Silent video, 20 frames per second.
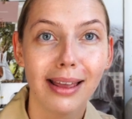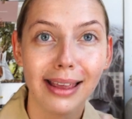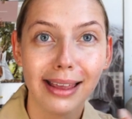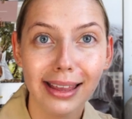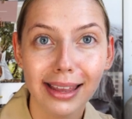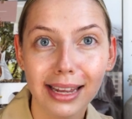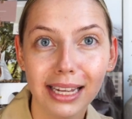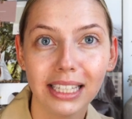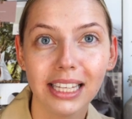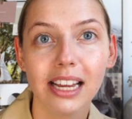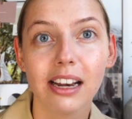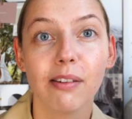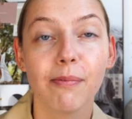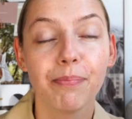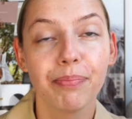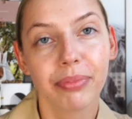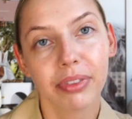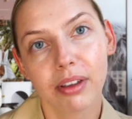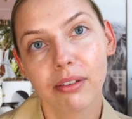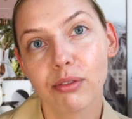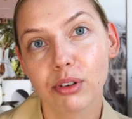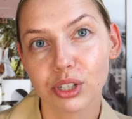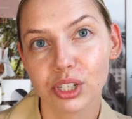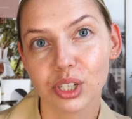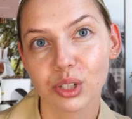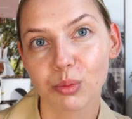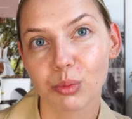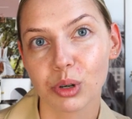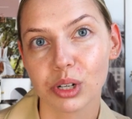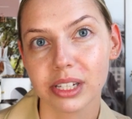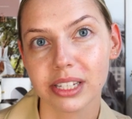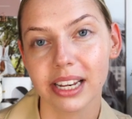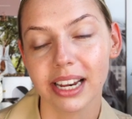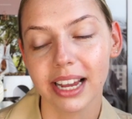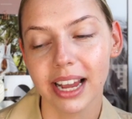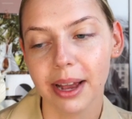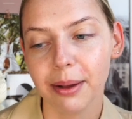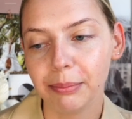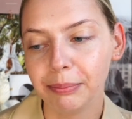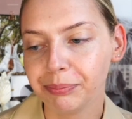heal it versus worsening
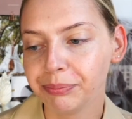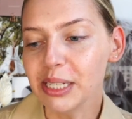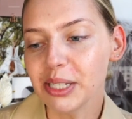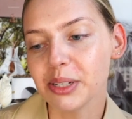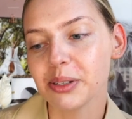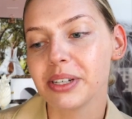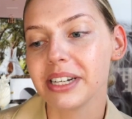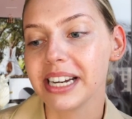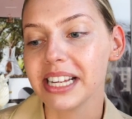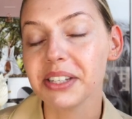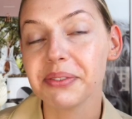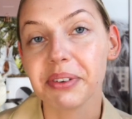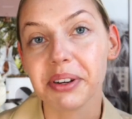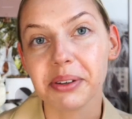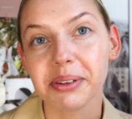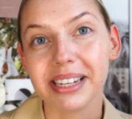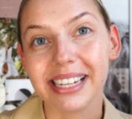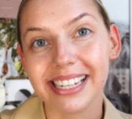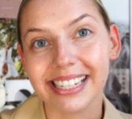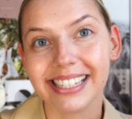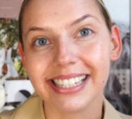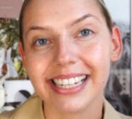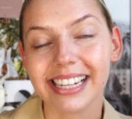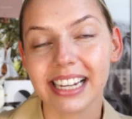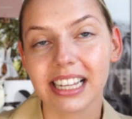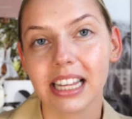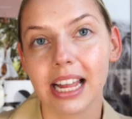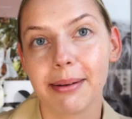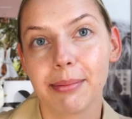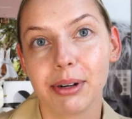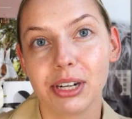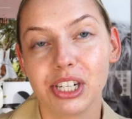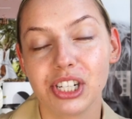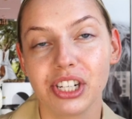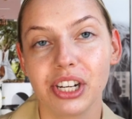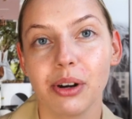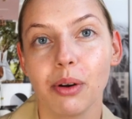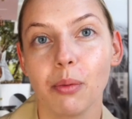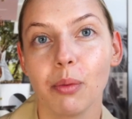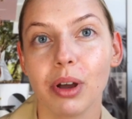it. So today's video is in
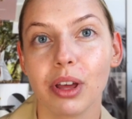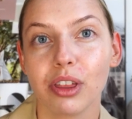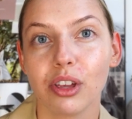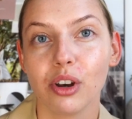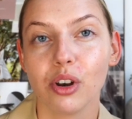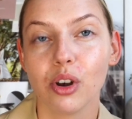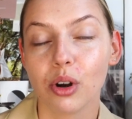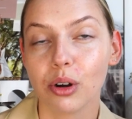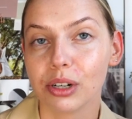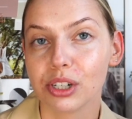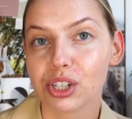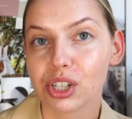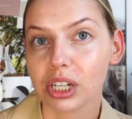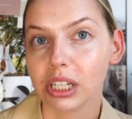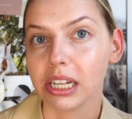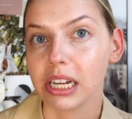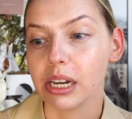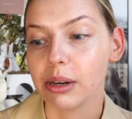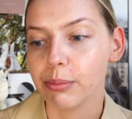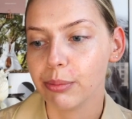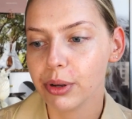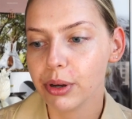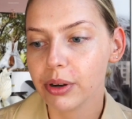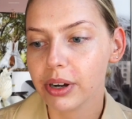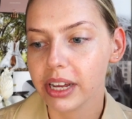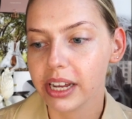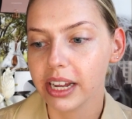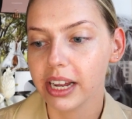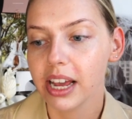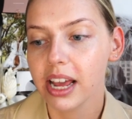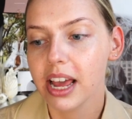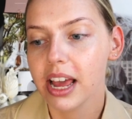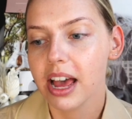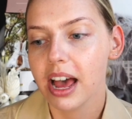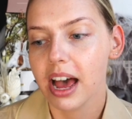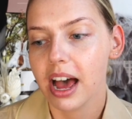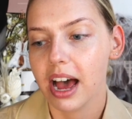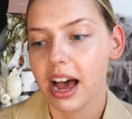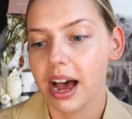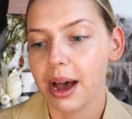collaboration with Nourish Clean Beauty.
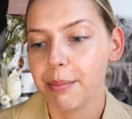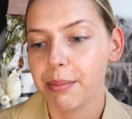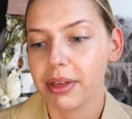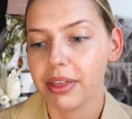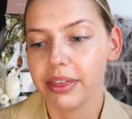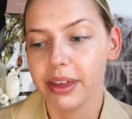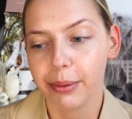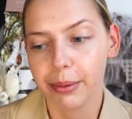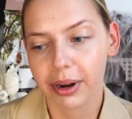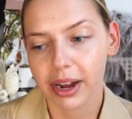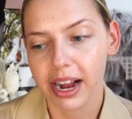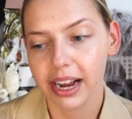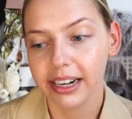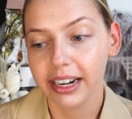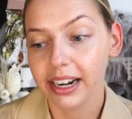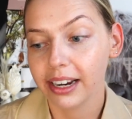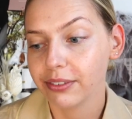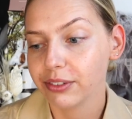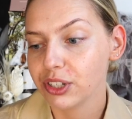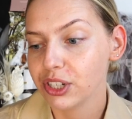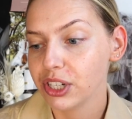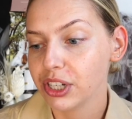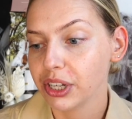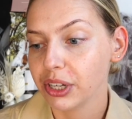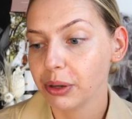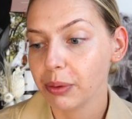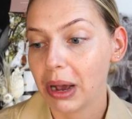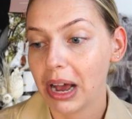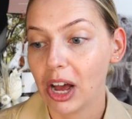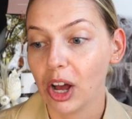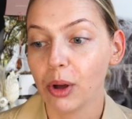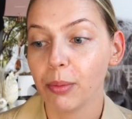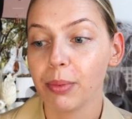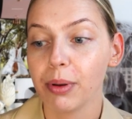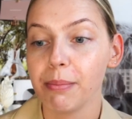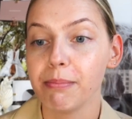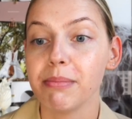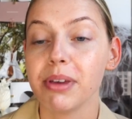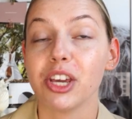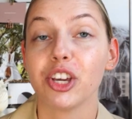They were kind enough to help
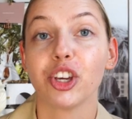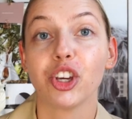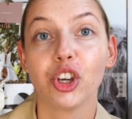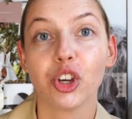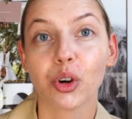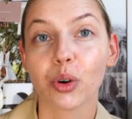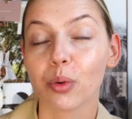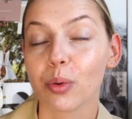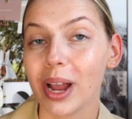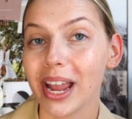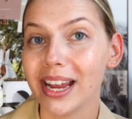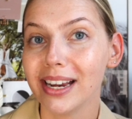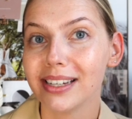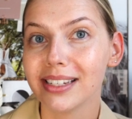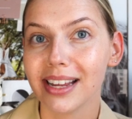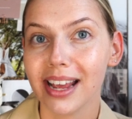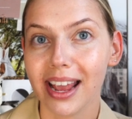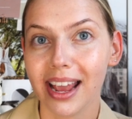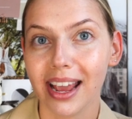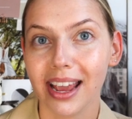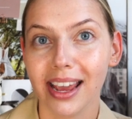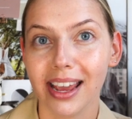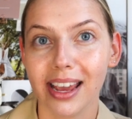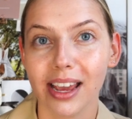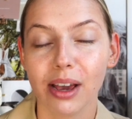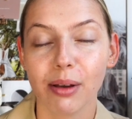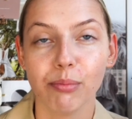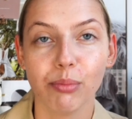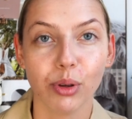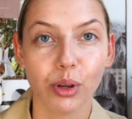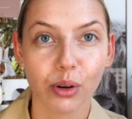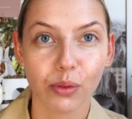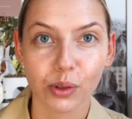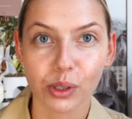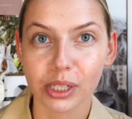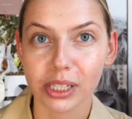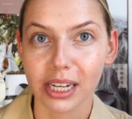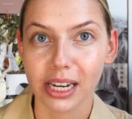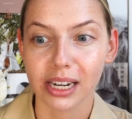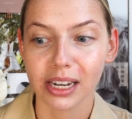me curate a beautiful
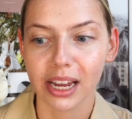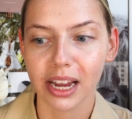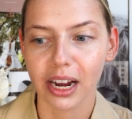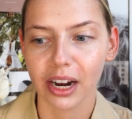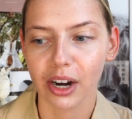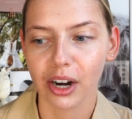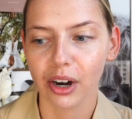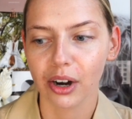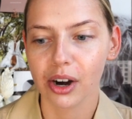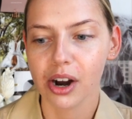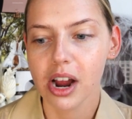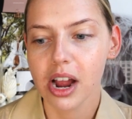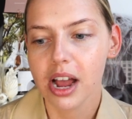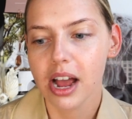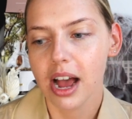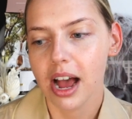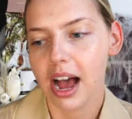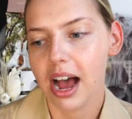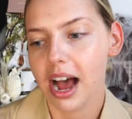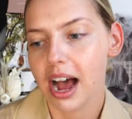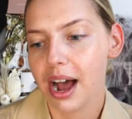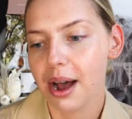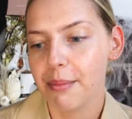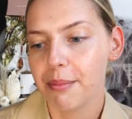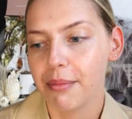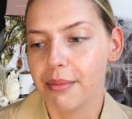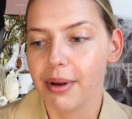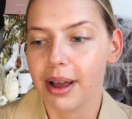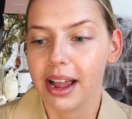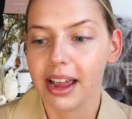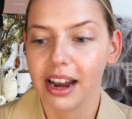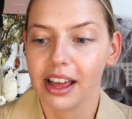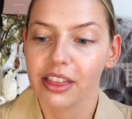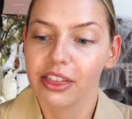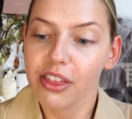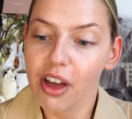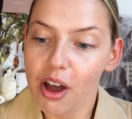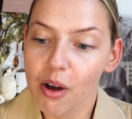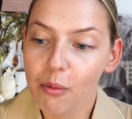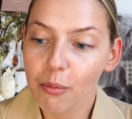skincare. And I
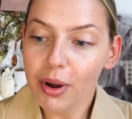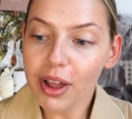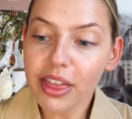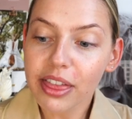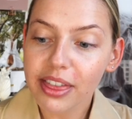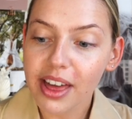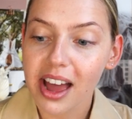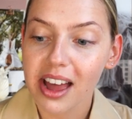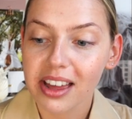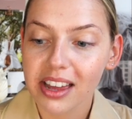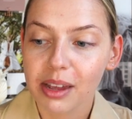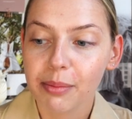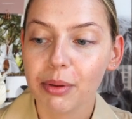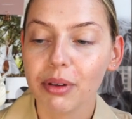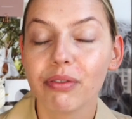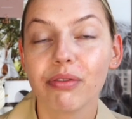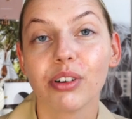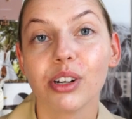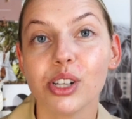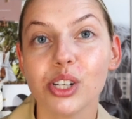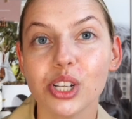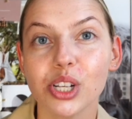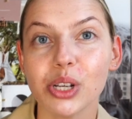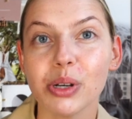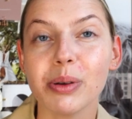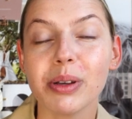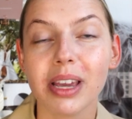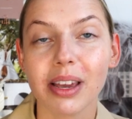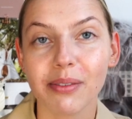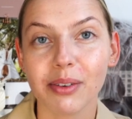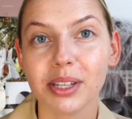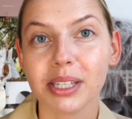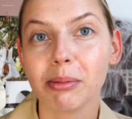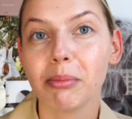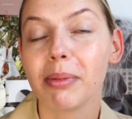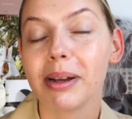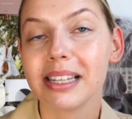thought with that, it'd be fun to give you some of